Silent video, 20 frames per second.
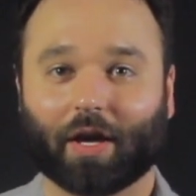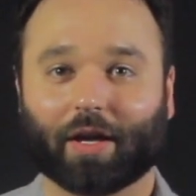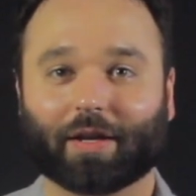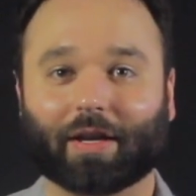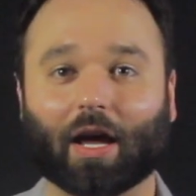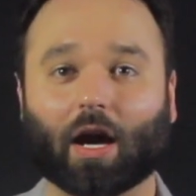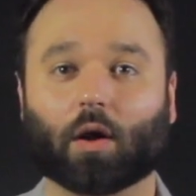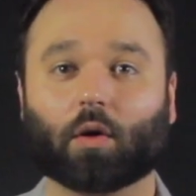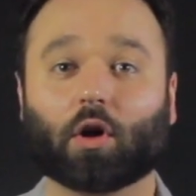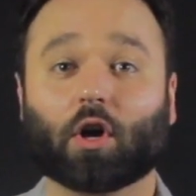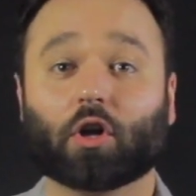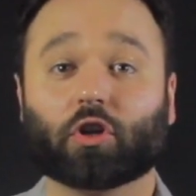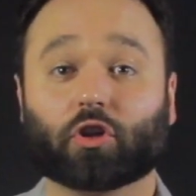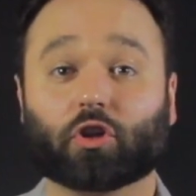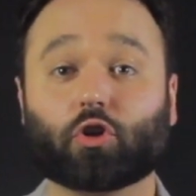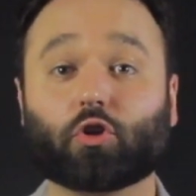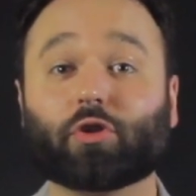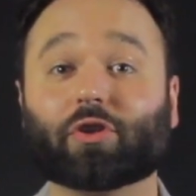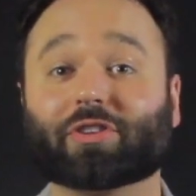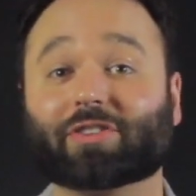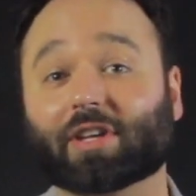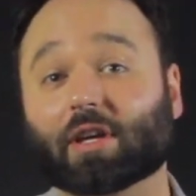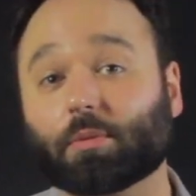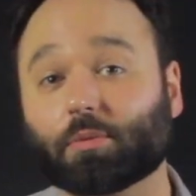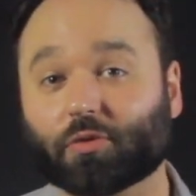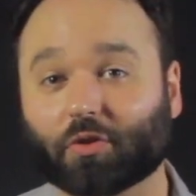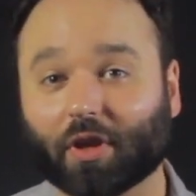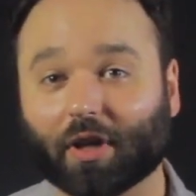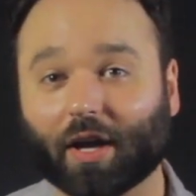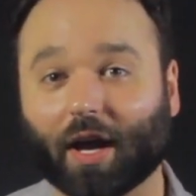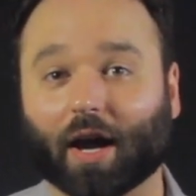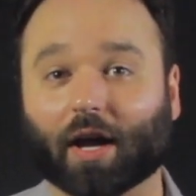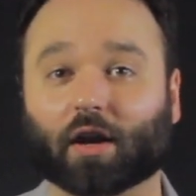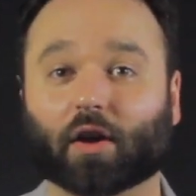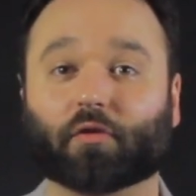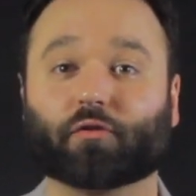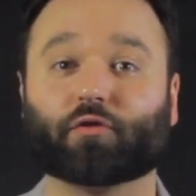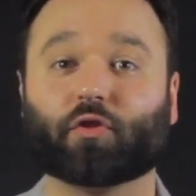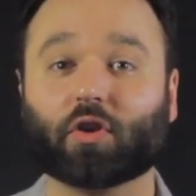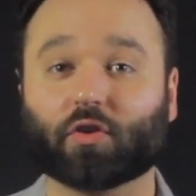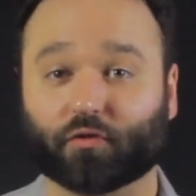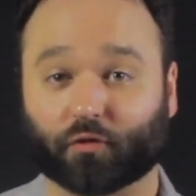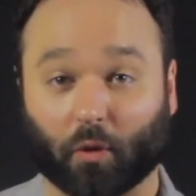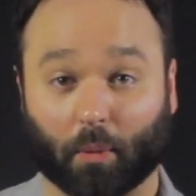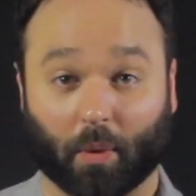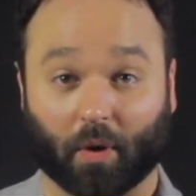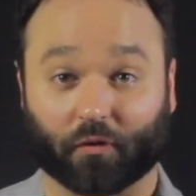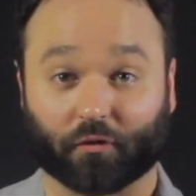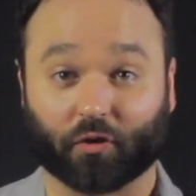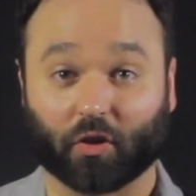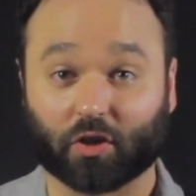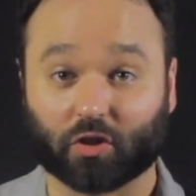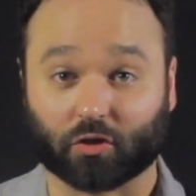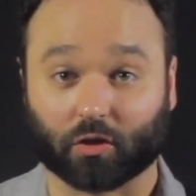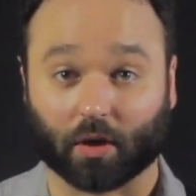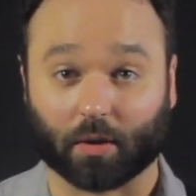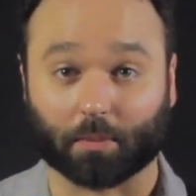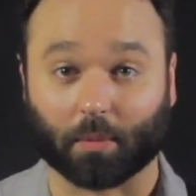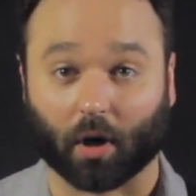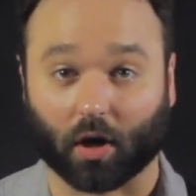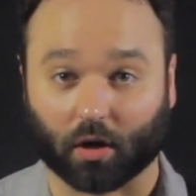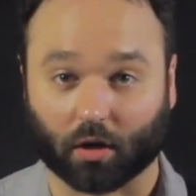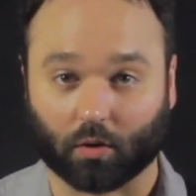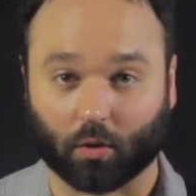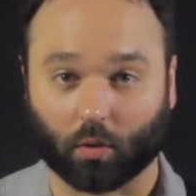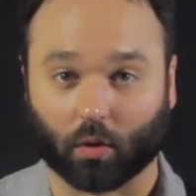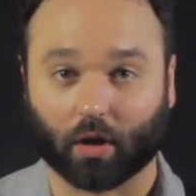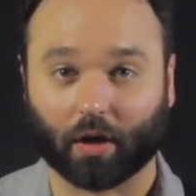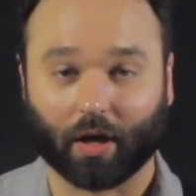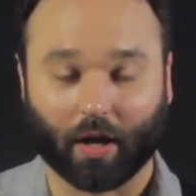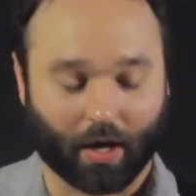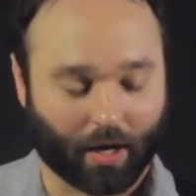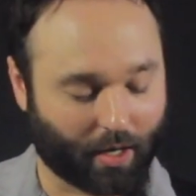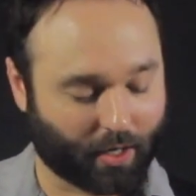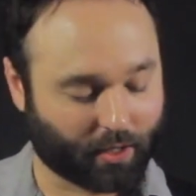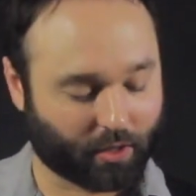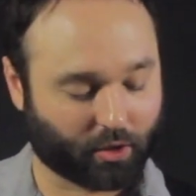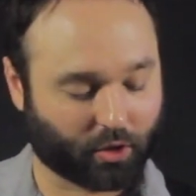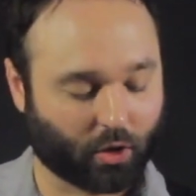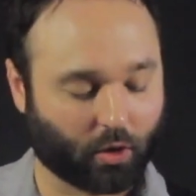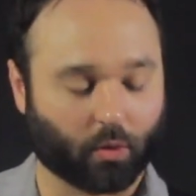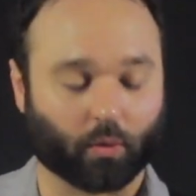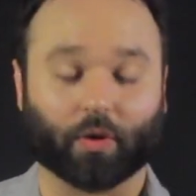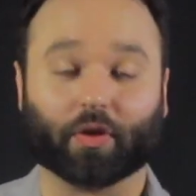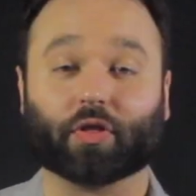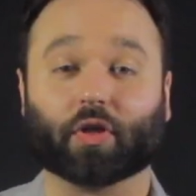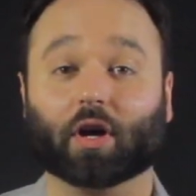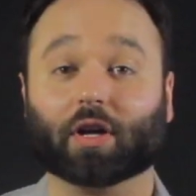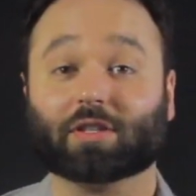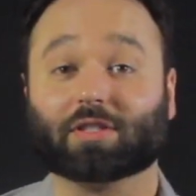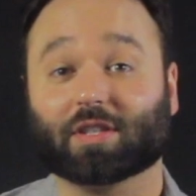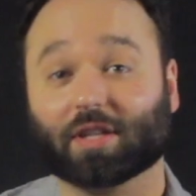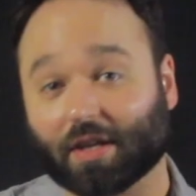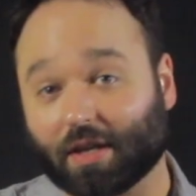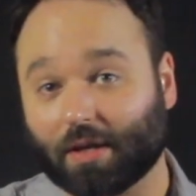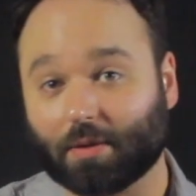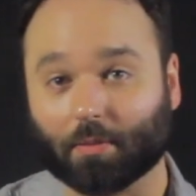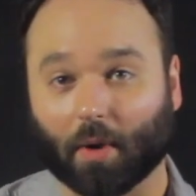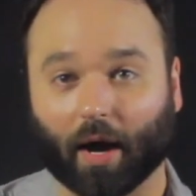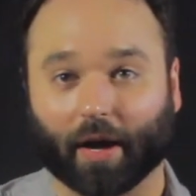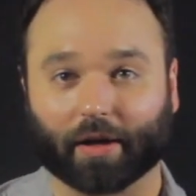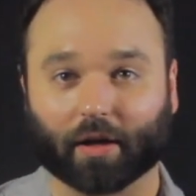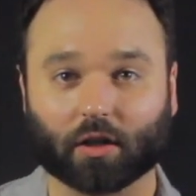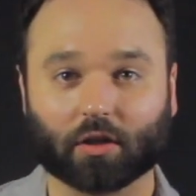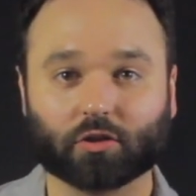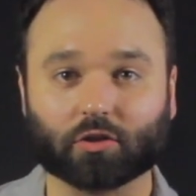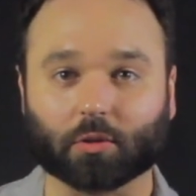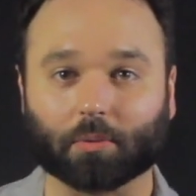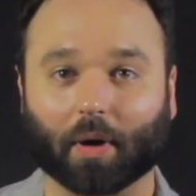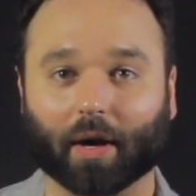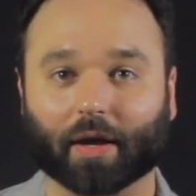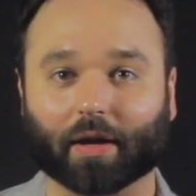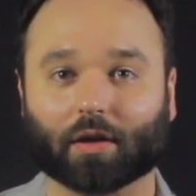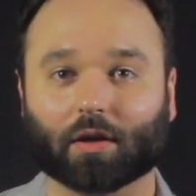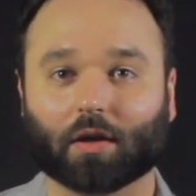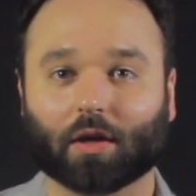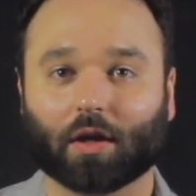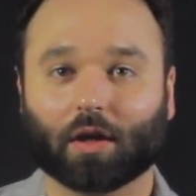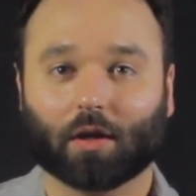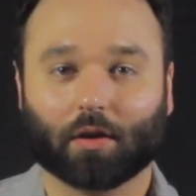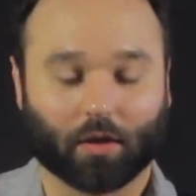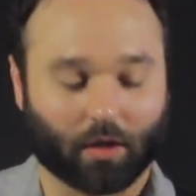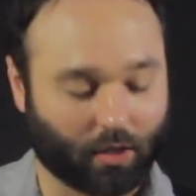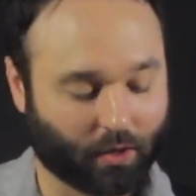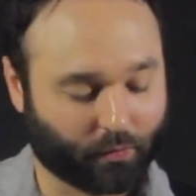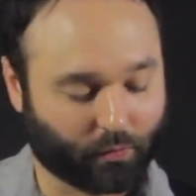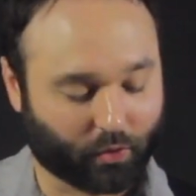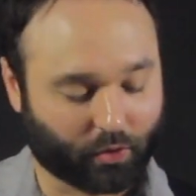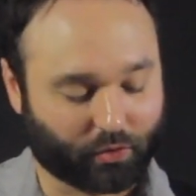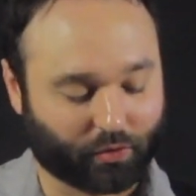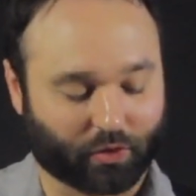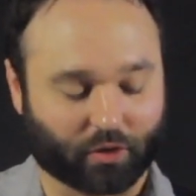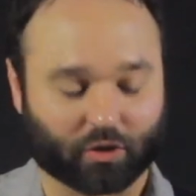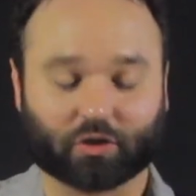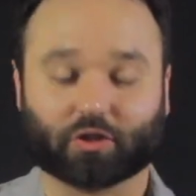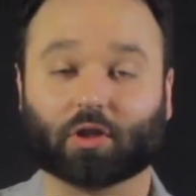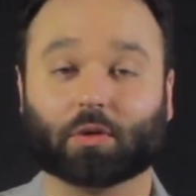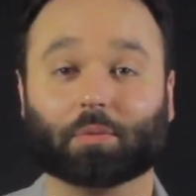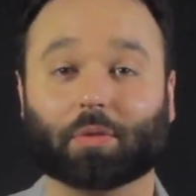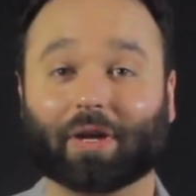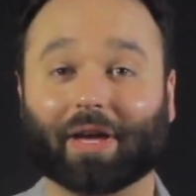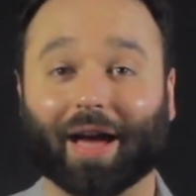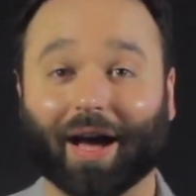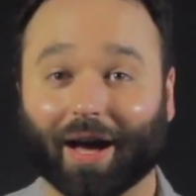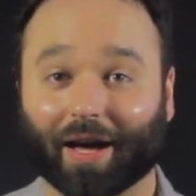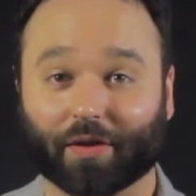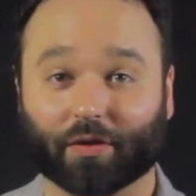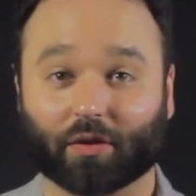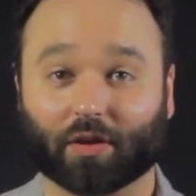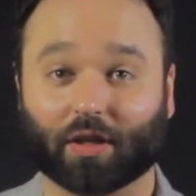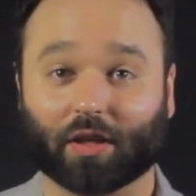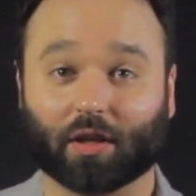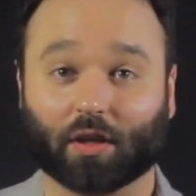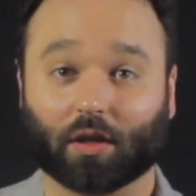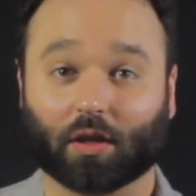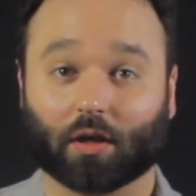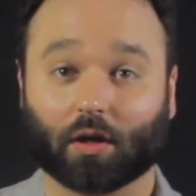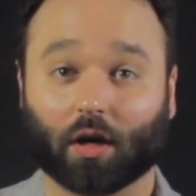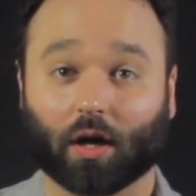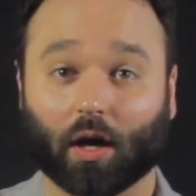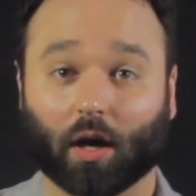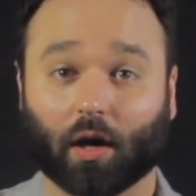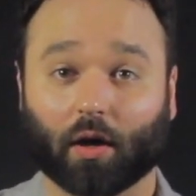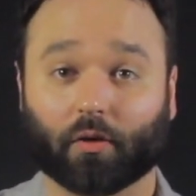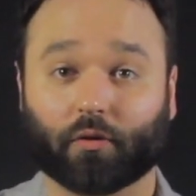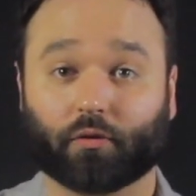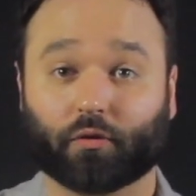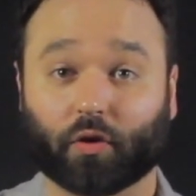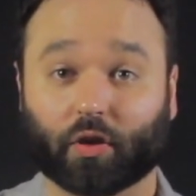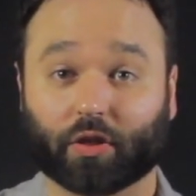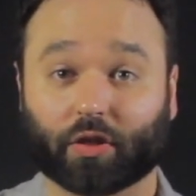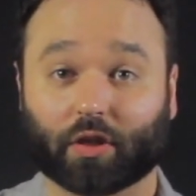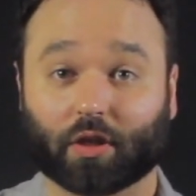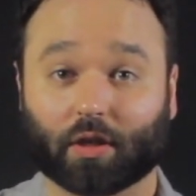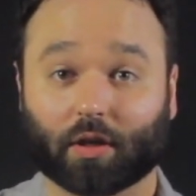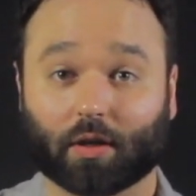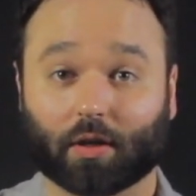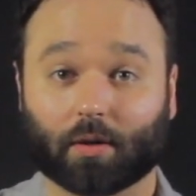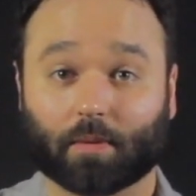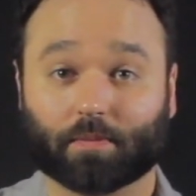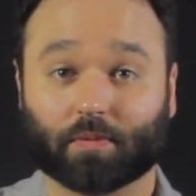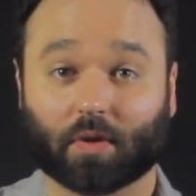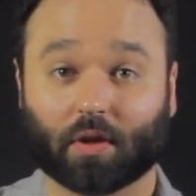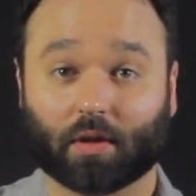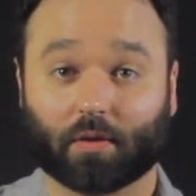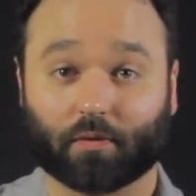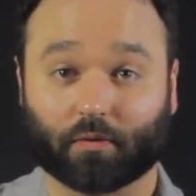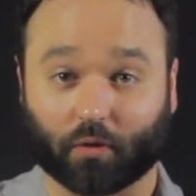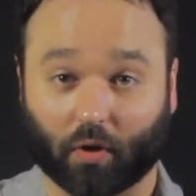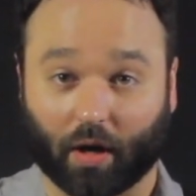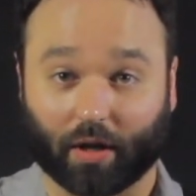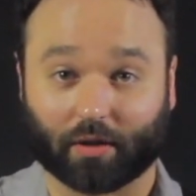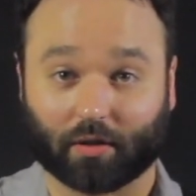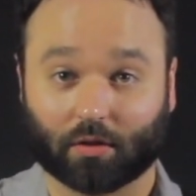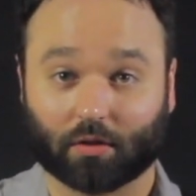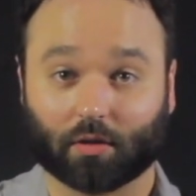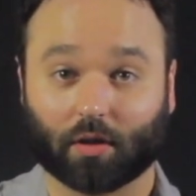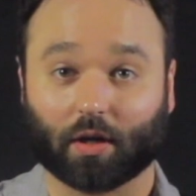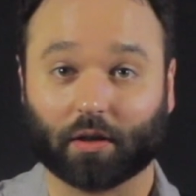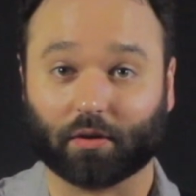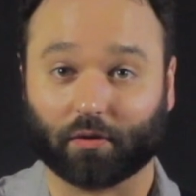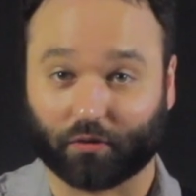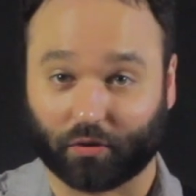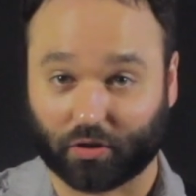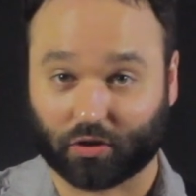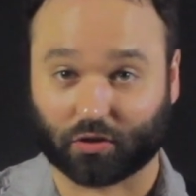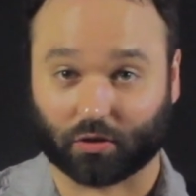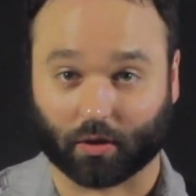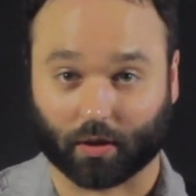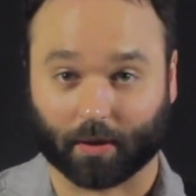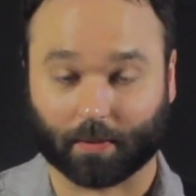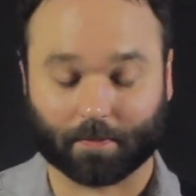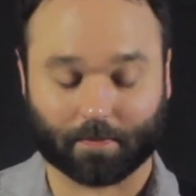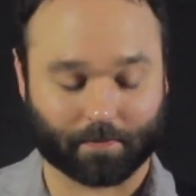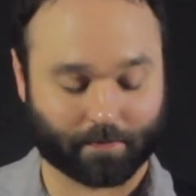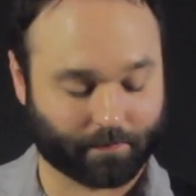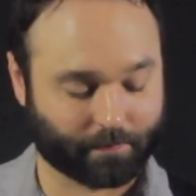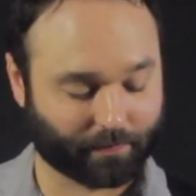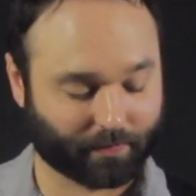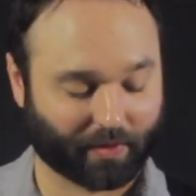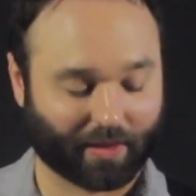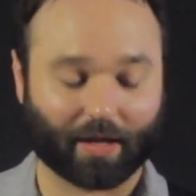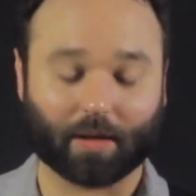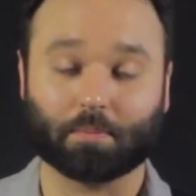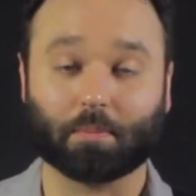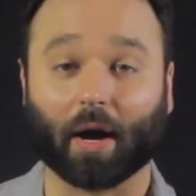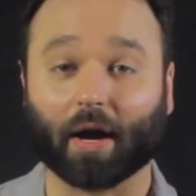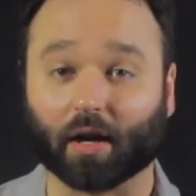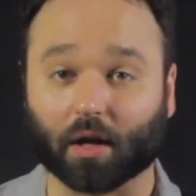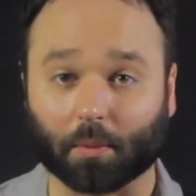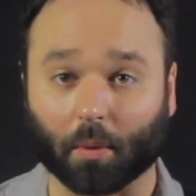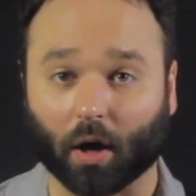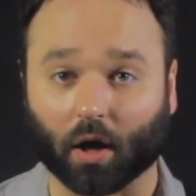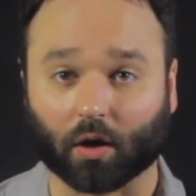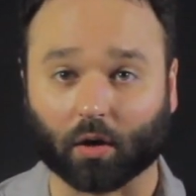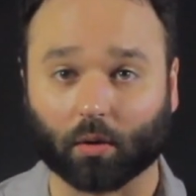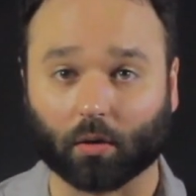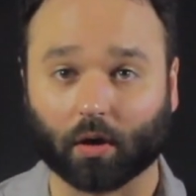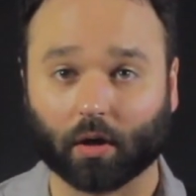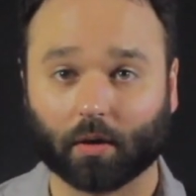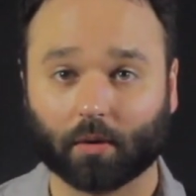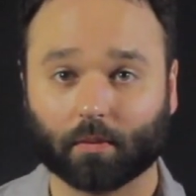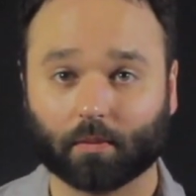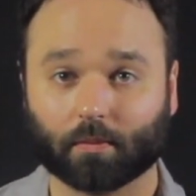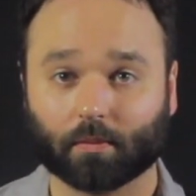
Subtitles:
Now, to do the same thing on our 5th string bar chord, I'm going to go with D minor. So my first finger is going to be on the 5th fret on the 5th string, minor bar chord.